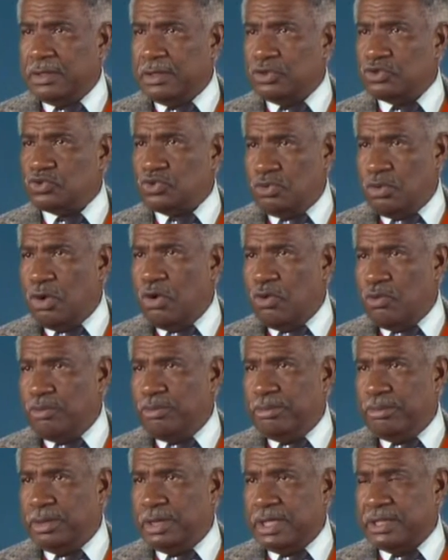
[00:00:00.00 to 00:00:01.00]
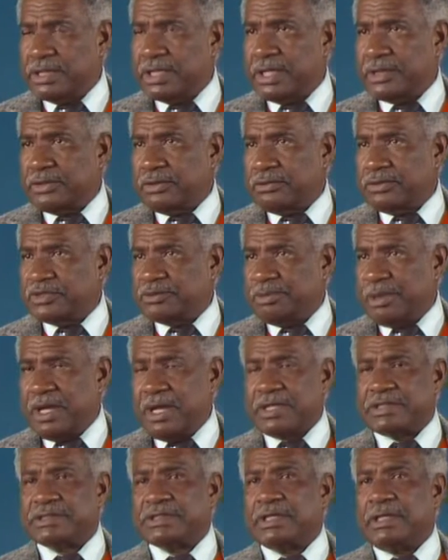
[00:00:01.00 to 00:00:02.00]
to hope and get the
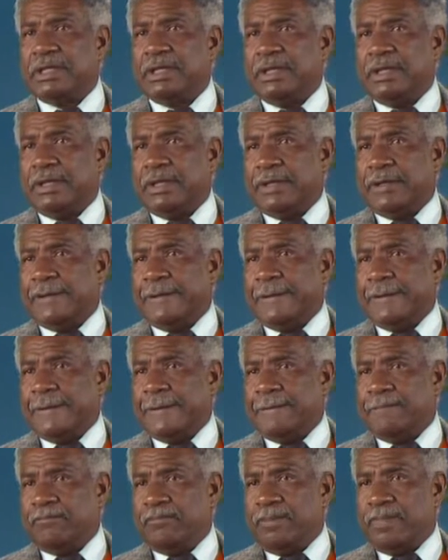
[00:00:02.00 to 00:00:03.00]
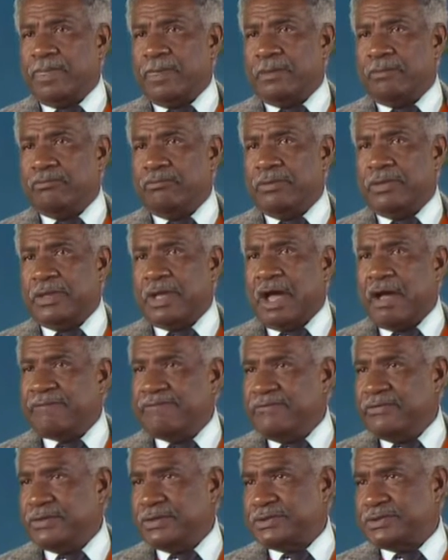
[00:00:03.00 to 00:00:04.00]
response. Um, the
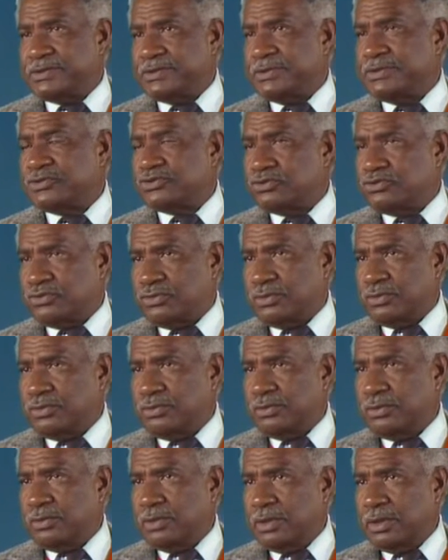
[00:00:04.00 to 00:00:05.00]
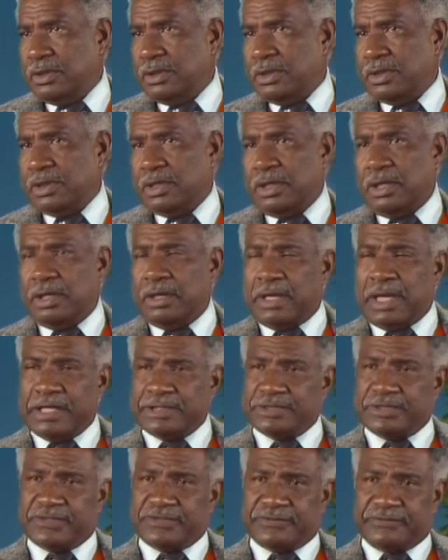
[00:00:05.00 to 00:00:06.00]
obverse is true. Uh, I
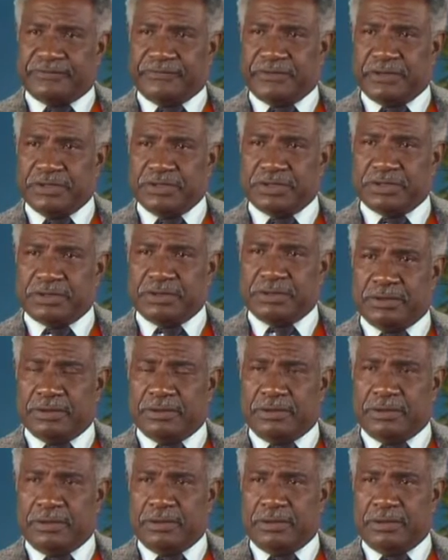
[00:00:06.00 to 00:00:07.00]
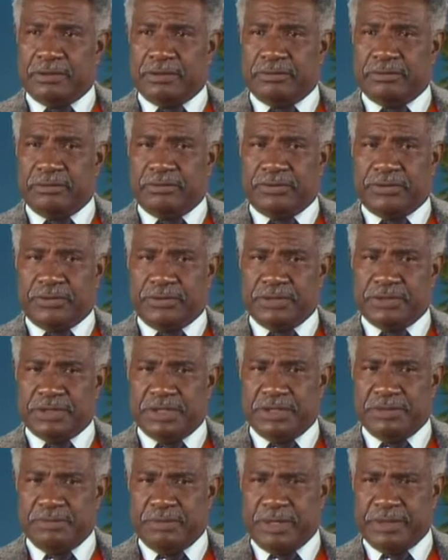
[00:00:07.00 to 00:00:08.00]
just finished uh,
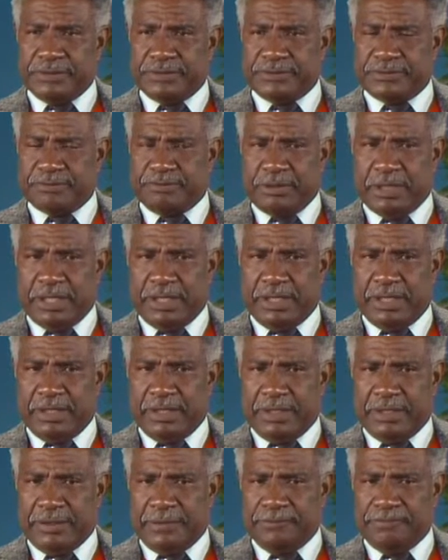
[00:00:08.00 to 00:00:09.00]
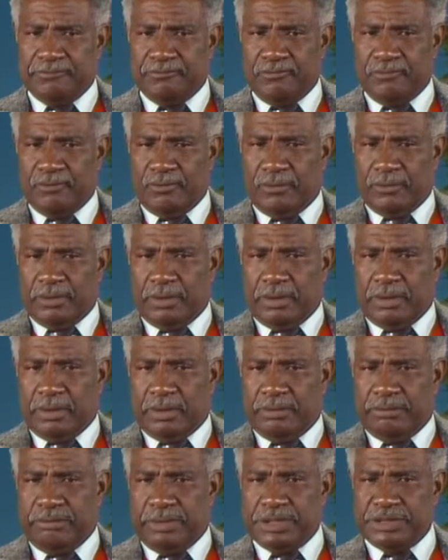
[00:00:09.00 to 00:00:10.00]
13 months playing uh,
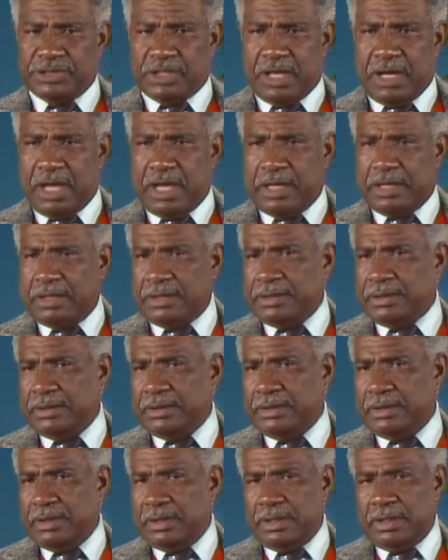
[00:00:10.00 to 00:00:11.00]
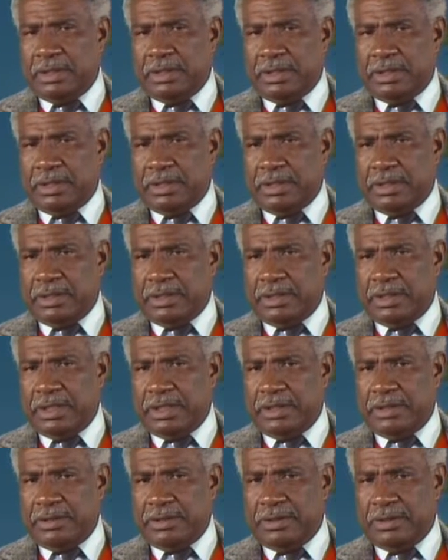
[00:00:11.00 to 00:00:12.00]
Midge Carter uh,
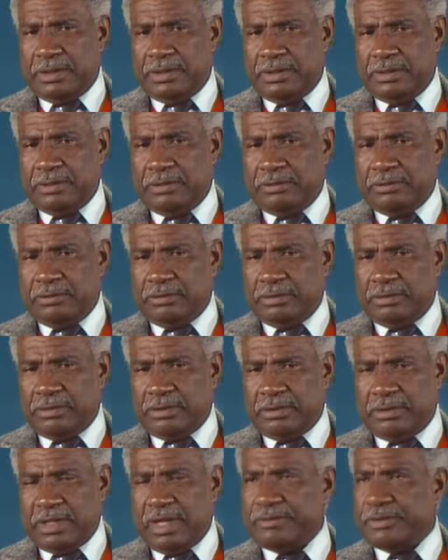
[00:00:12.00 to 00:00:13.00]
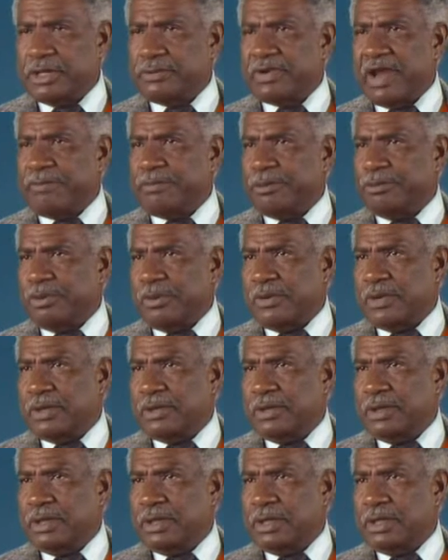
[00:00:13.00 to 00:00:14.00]
in I'm Not Rappaport.
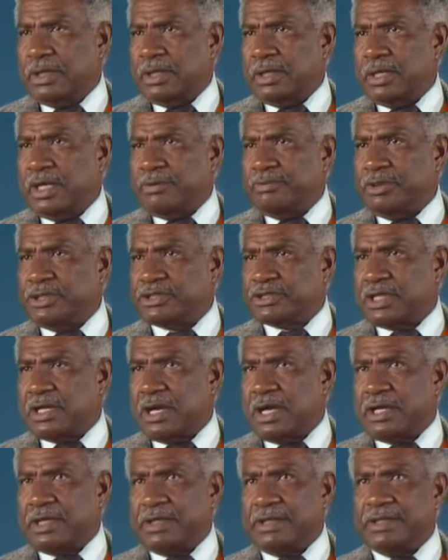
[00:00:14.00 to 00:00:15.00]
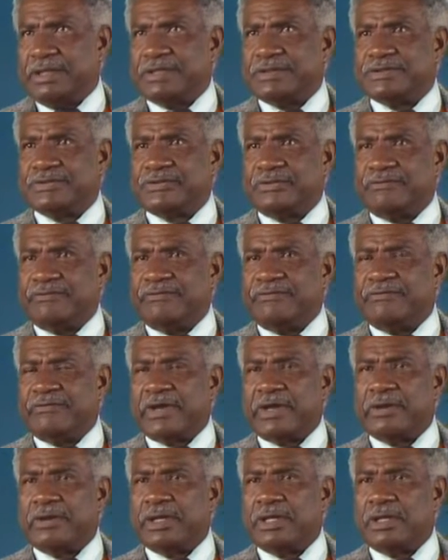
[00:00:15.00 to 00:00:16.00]
And Midge Carter is a
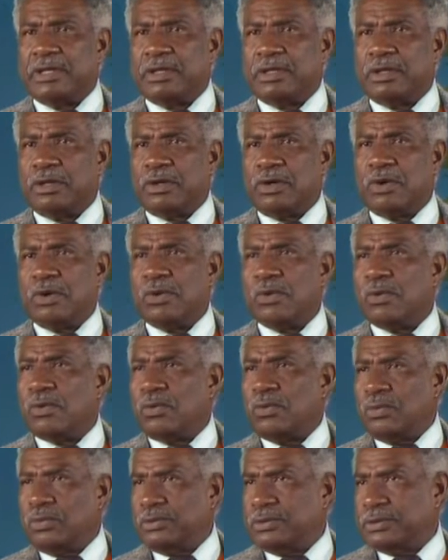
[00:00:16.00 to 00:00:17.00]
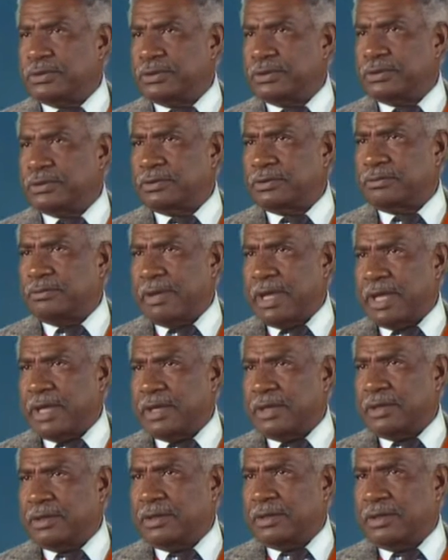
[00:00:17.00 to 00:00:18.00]
very old
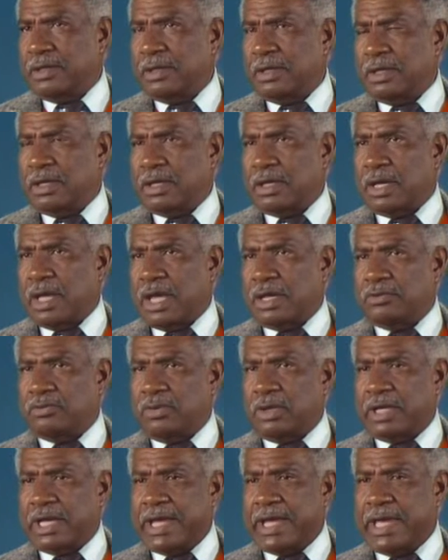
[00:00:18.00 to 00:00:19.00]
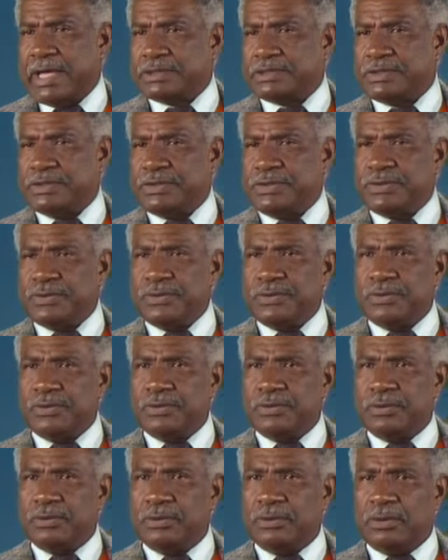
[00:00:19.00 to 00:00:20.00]
man. And what I had to
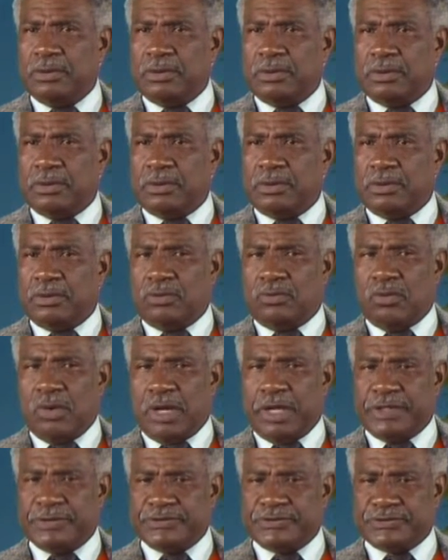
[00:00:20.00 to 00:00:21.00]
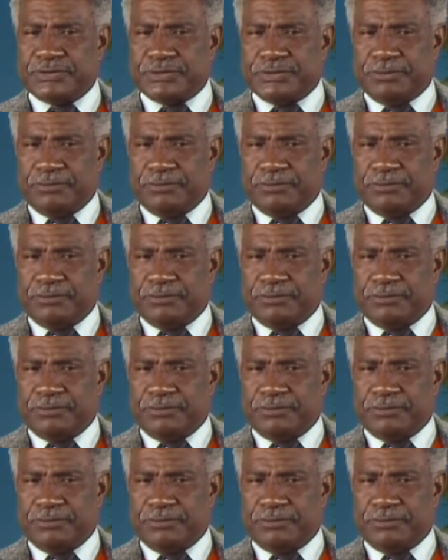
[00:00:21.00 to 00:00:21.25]
do was,